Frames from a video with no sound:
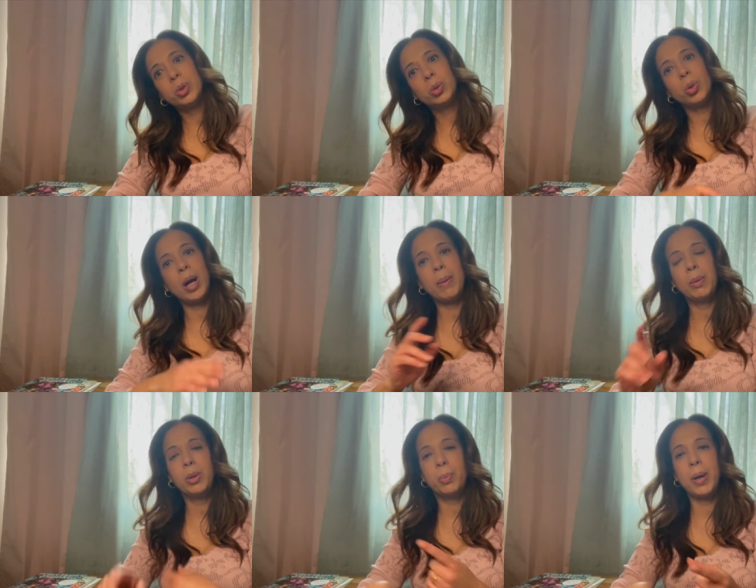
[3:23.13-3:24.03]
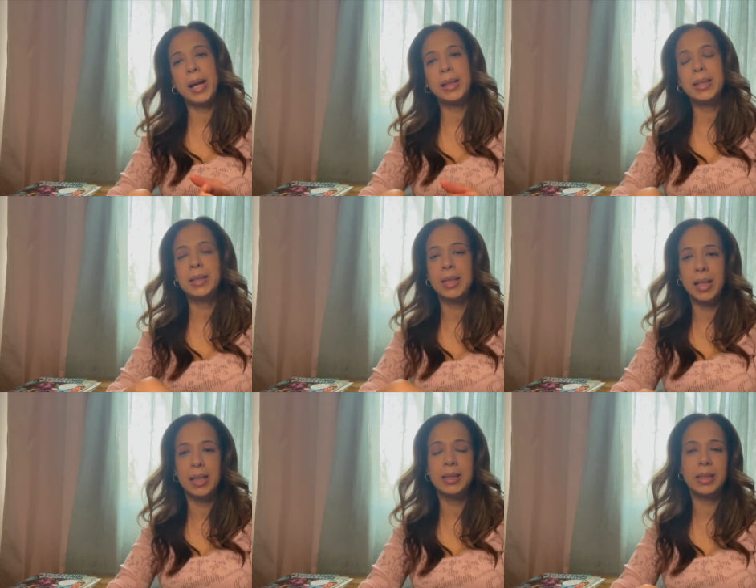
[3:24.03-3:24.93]
try to practice
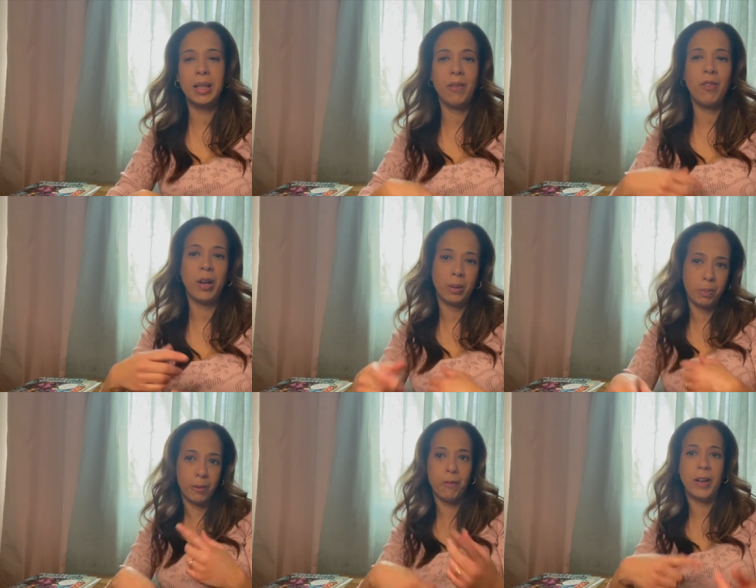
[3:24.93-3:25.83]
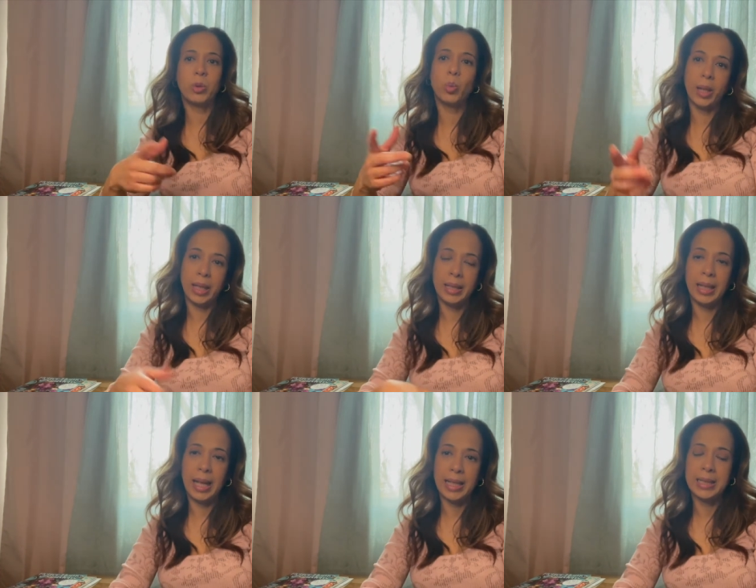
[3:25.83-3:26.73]
and see if I could perfect what I did
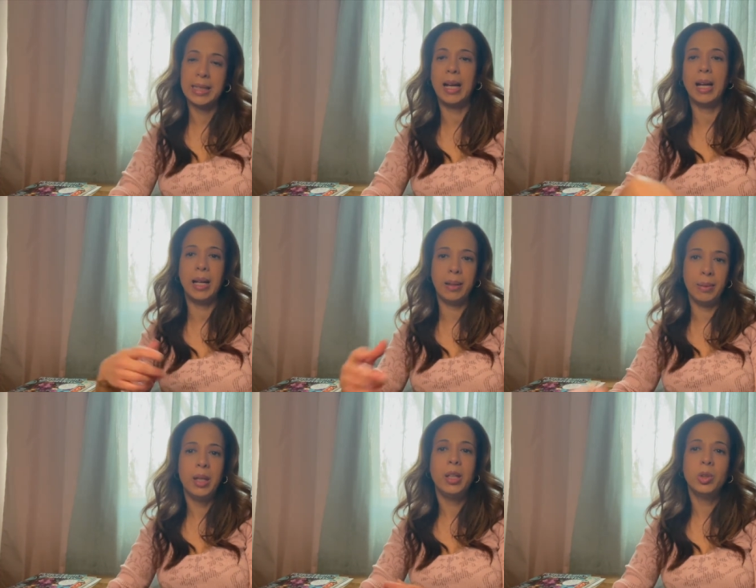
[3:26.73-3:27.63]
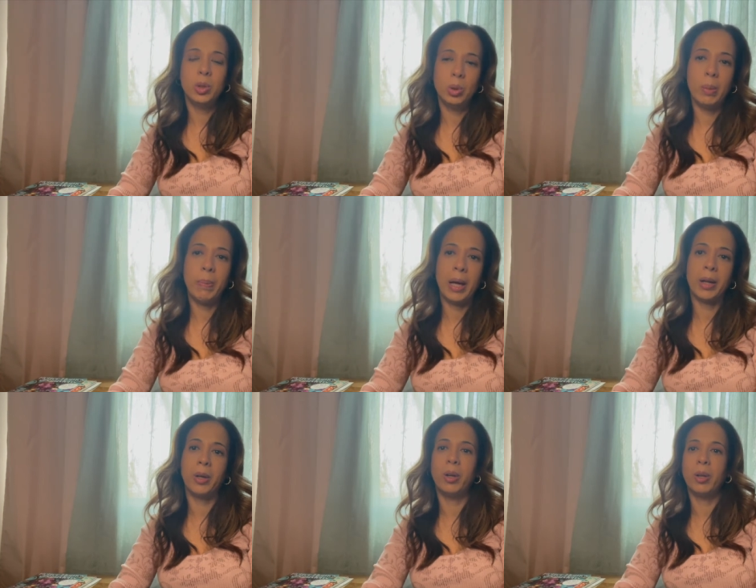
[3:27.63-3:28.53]
last time to do it
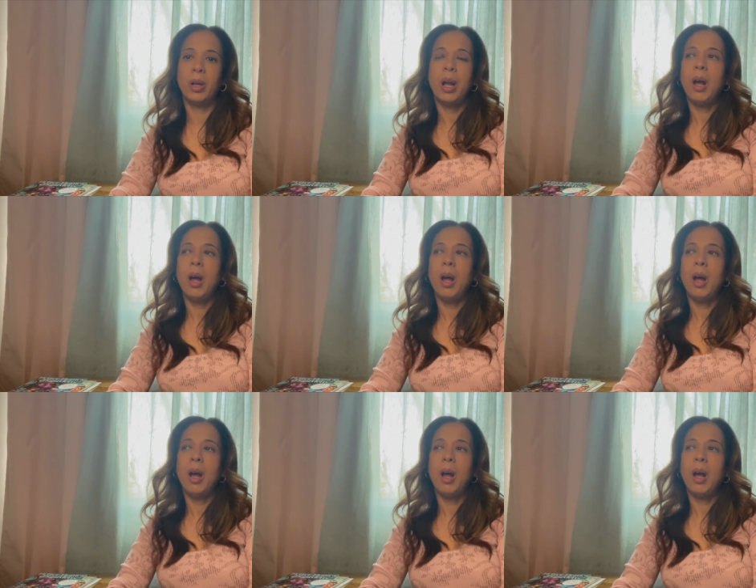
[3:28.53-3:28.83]
better.